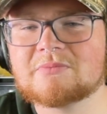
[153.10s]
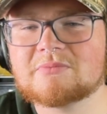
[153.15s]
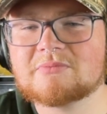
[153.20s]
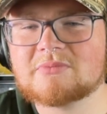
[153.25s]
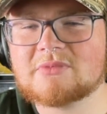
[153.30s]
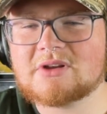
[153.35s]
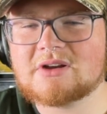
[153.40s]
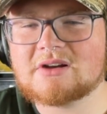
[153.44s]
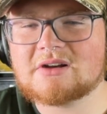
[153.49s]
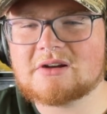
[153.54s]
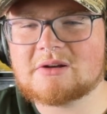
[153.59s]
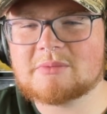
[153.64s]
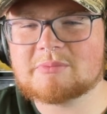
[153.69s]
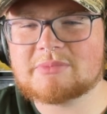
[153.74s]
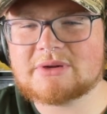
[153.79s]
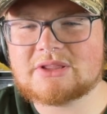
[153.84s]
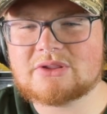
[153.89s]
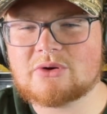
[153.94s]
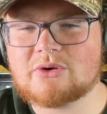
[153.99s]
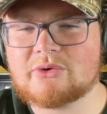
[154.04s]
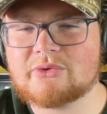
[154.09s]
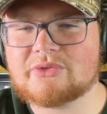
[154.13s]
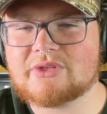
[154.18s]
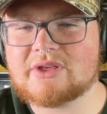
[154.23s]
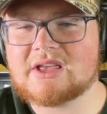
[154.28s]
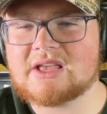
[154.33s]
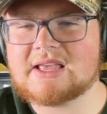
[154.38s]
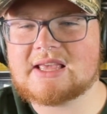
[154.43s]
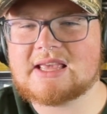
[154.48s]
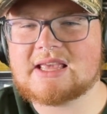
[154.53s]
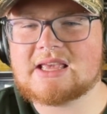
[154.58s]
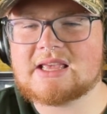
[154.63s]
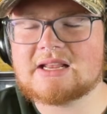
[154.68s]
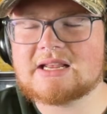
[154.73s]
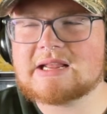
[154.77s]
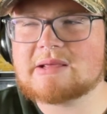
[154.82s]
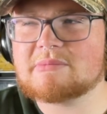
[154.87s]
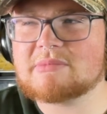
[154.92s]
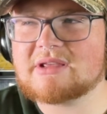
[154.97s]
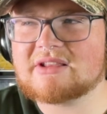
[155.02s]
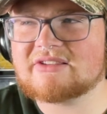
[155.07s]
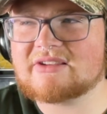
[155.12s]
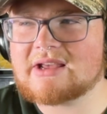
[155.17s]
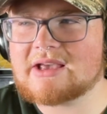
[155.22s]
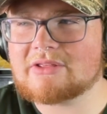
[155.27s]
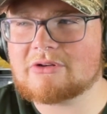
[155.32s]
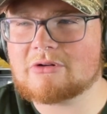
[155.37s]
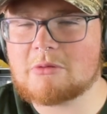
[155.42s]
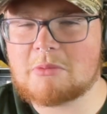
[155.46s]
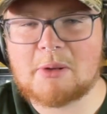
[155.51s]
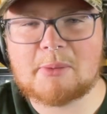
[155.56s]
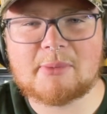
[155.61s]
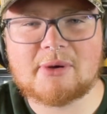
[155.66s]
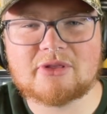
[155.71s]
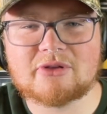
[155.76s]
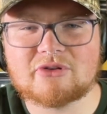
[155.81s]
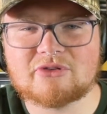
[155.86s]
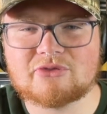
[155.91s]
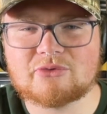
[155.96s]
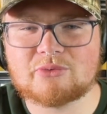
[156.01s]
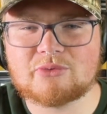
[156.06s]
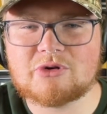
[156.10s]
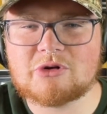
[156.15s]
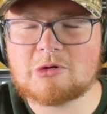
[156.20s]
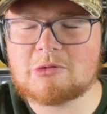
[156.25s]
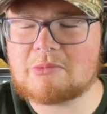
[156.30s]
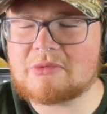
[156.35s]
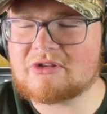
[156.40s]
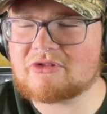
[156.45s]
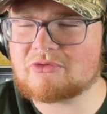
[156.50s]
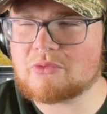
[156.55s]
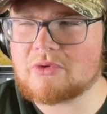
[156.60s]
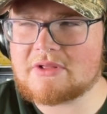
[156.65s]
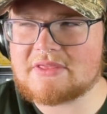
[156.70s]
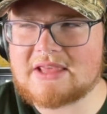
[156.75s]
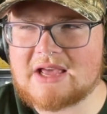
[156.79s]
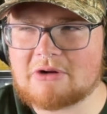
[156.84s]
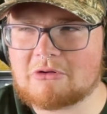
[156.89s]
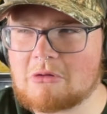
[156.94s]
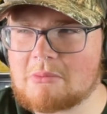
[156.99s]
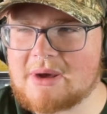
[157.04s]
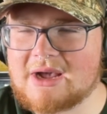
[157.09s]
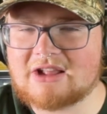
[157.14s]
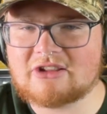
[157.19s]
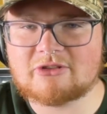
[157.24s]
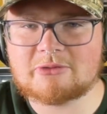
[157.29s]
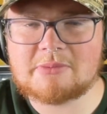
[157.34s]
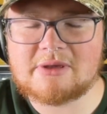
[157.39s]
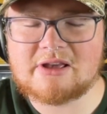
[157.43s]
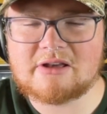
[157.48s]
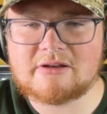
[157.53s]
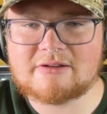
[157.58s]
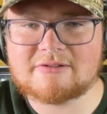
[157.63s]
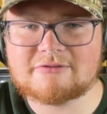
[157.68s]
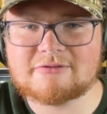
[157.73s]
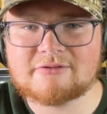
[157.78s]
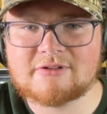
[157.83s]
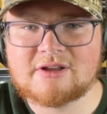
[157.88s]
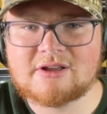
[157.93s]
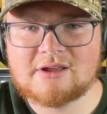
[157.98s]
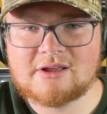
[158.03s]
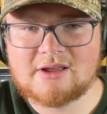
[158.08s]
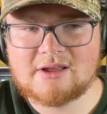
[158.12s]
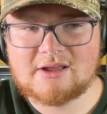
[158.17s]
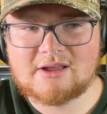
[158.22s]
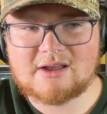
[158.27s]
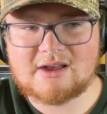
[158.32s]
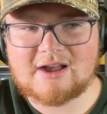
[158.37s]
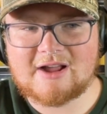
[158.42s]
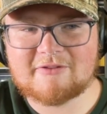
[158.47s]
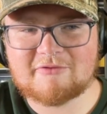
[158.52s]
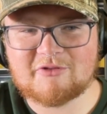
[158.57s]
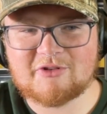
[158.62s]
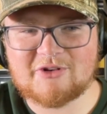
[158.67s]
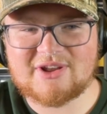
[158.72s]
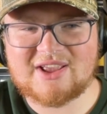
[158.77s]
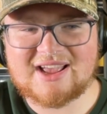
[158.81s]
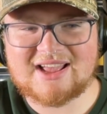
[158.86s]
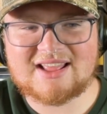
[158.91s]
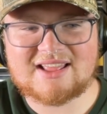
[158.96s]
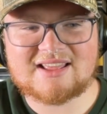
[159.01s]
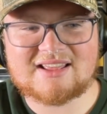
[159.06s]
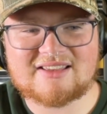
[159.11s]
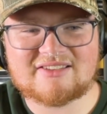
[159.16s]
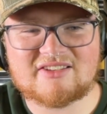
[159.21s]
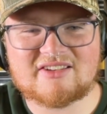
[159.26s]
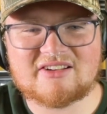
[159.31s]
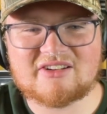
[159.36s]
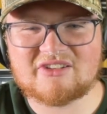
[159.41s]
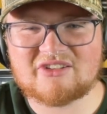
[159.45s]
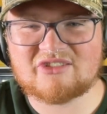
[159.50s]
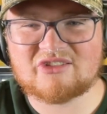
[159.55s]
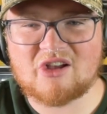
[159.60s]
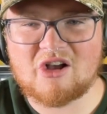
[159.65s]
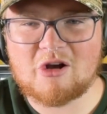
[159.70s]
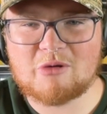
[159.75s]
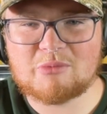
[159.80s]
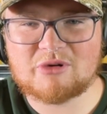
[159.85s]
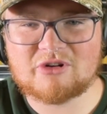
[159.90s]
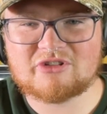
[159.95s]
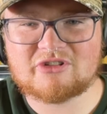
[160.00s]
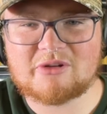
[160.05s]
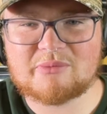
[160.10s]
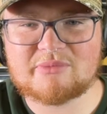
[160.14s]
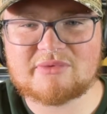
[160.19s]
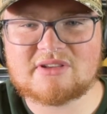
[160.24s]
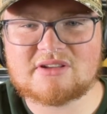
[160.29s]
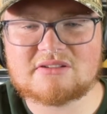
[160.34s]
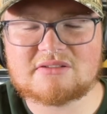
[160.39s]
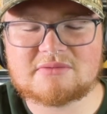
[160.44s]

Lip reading: but the whole thing, he knit me together in my mother's womb, is what that reminds me of. I forget, is it a psalm or something?